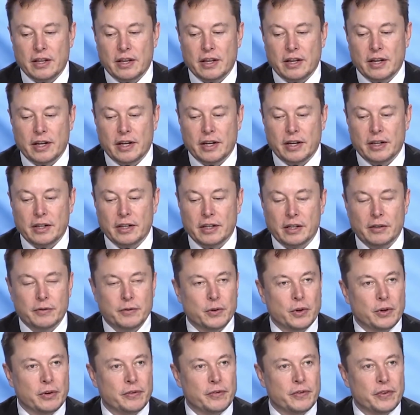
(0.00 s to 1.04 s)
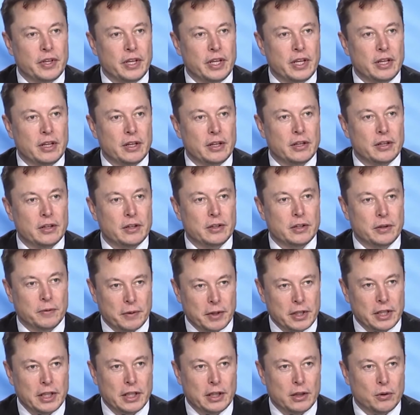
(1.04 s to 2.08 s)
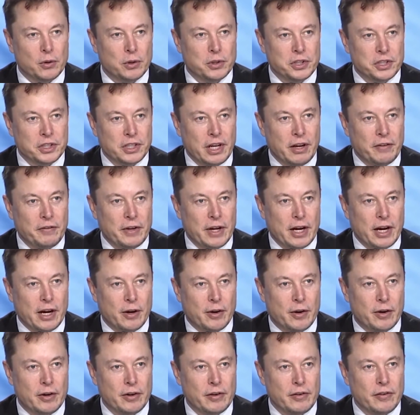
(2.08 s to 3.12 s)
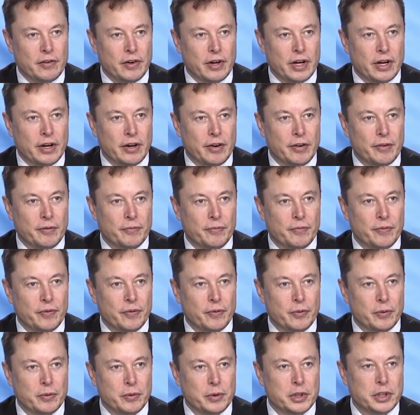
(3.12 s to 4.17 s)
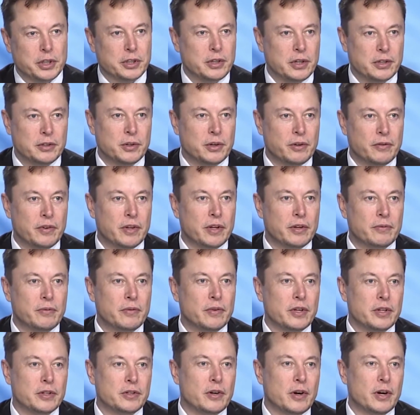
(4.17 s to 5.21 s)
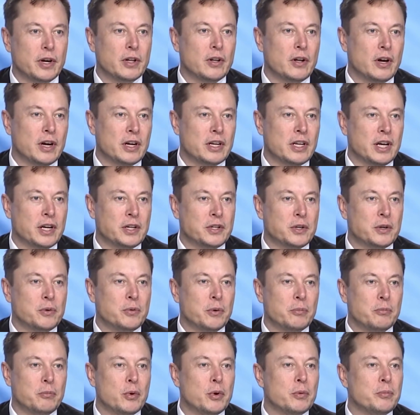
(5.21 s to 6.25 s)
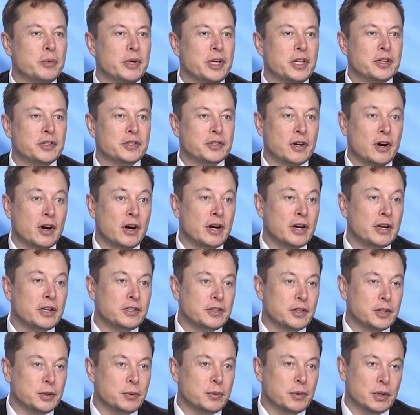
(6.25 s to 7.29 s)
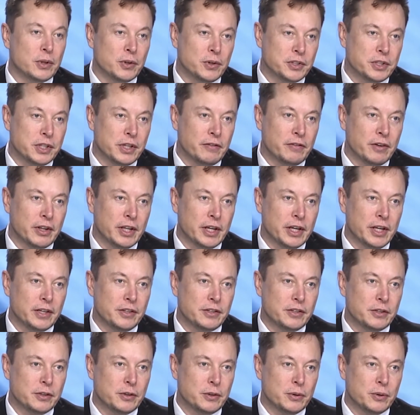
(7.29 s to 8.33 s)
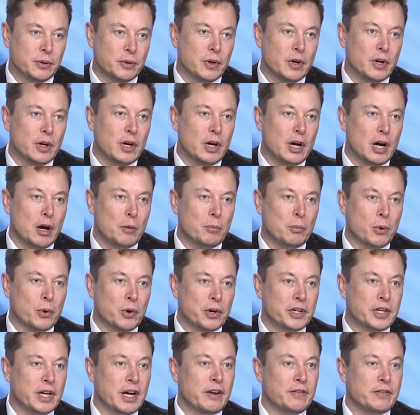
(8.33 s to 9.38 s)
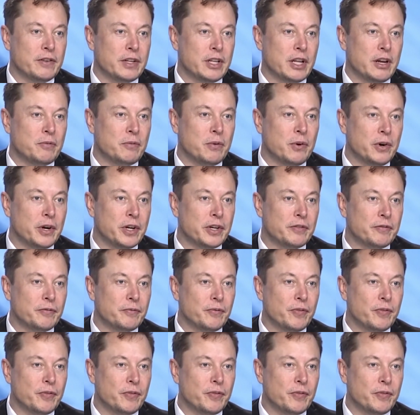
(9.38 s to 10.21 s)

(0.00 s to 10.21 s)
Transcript: liftoff, the typically launch escape tower, which is sort of the historical architecture, would be discarded. So you would lose the ability to abort after that point.